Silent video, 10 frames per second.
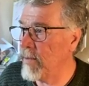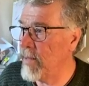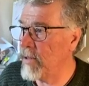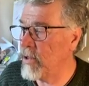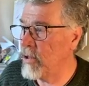get
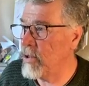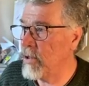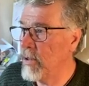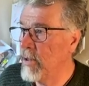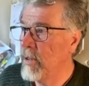the
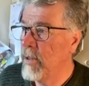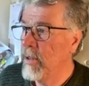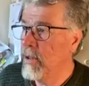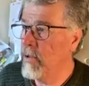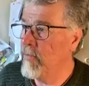message,
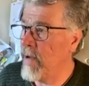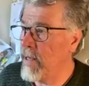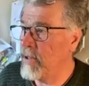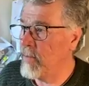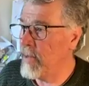you're
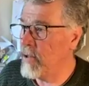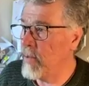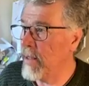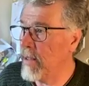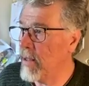invited to be
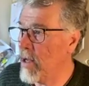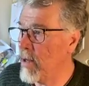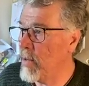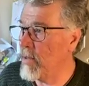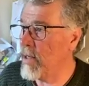doing it
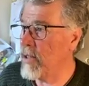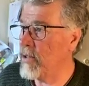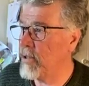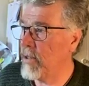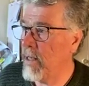along with
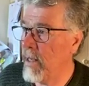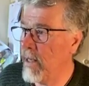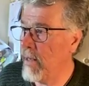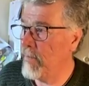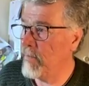us
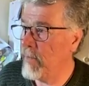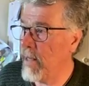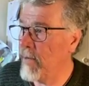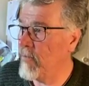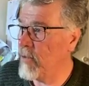
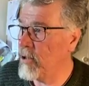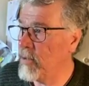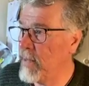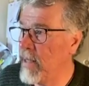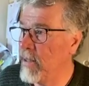at full
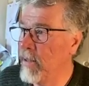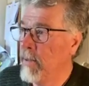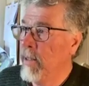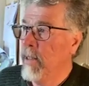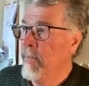speed.
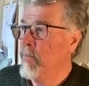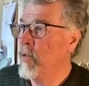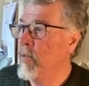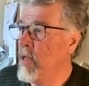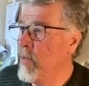
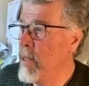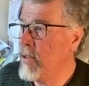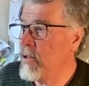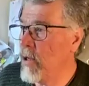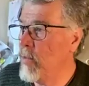The real
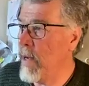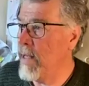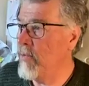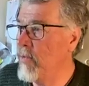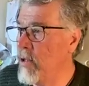ones aren't
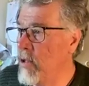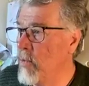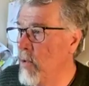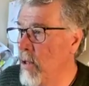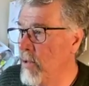waiting for the
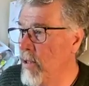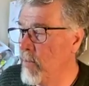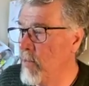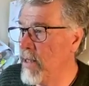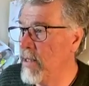new world,
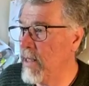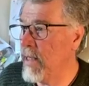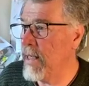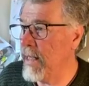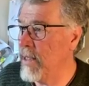they're
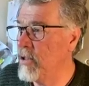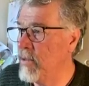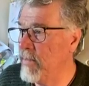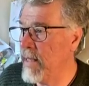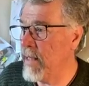breathing it
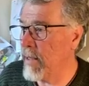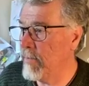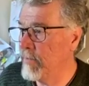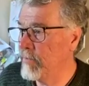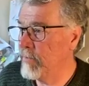into
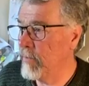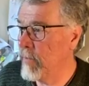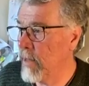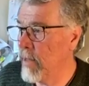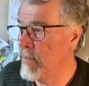being.
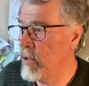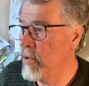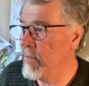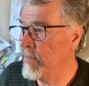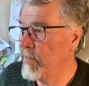
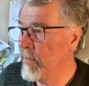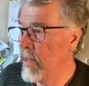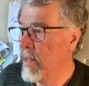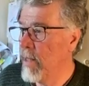Kaboom.